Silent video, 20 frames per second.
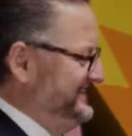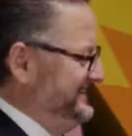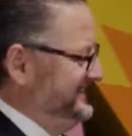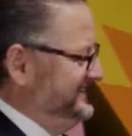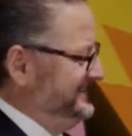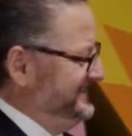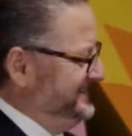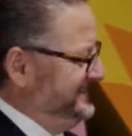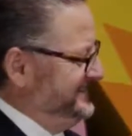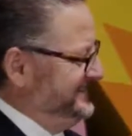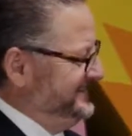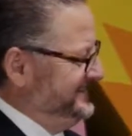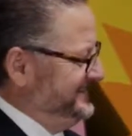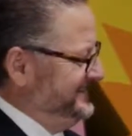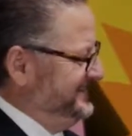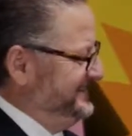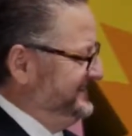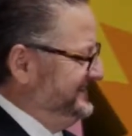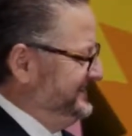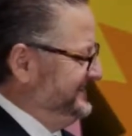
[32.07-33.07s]

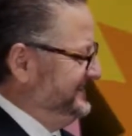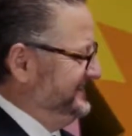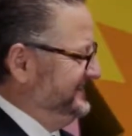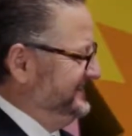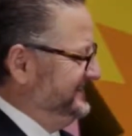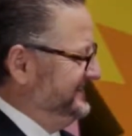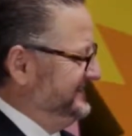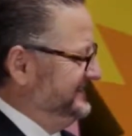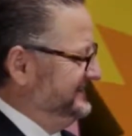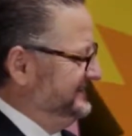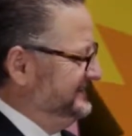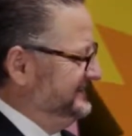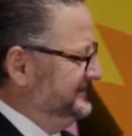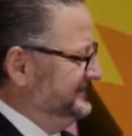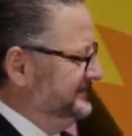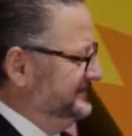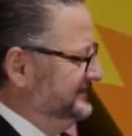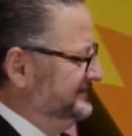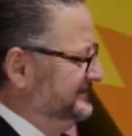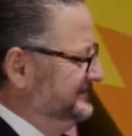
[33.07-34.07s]

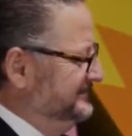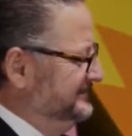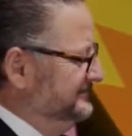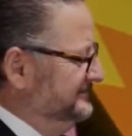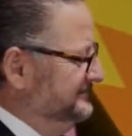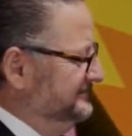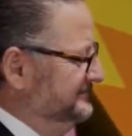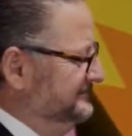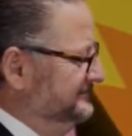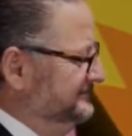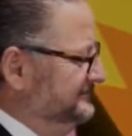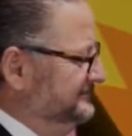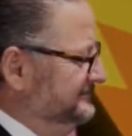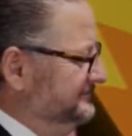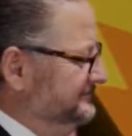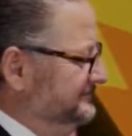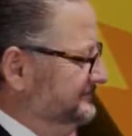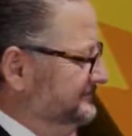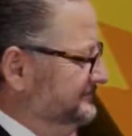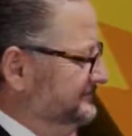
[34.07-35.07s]

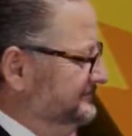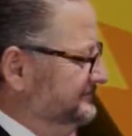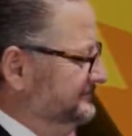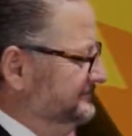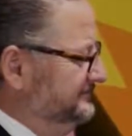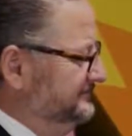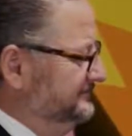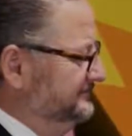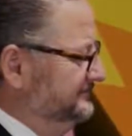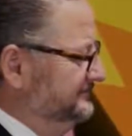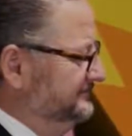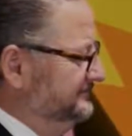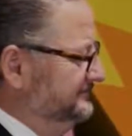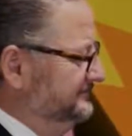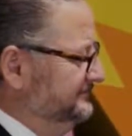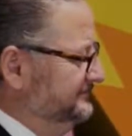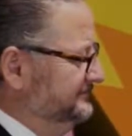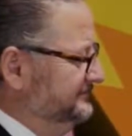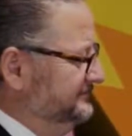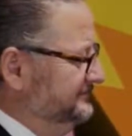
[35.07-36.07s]

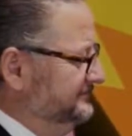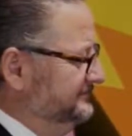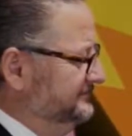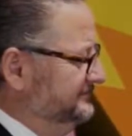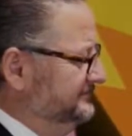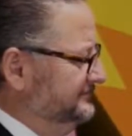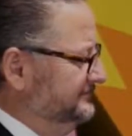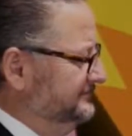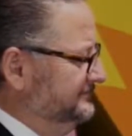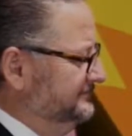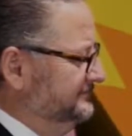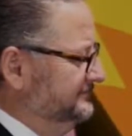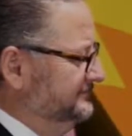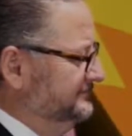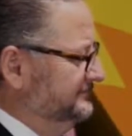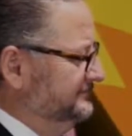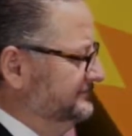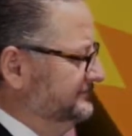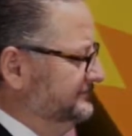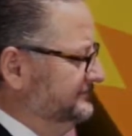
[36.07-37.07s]

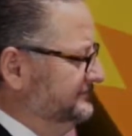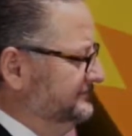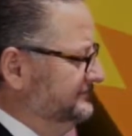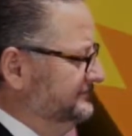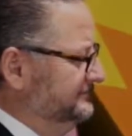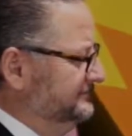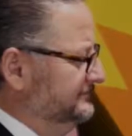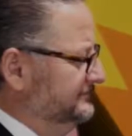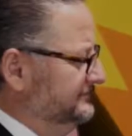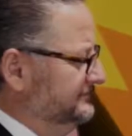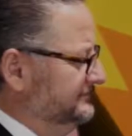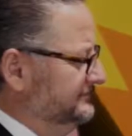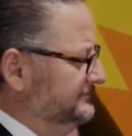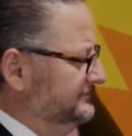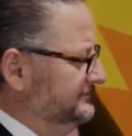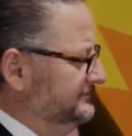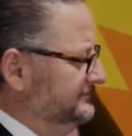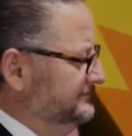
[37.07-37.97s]
[no speech]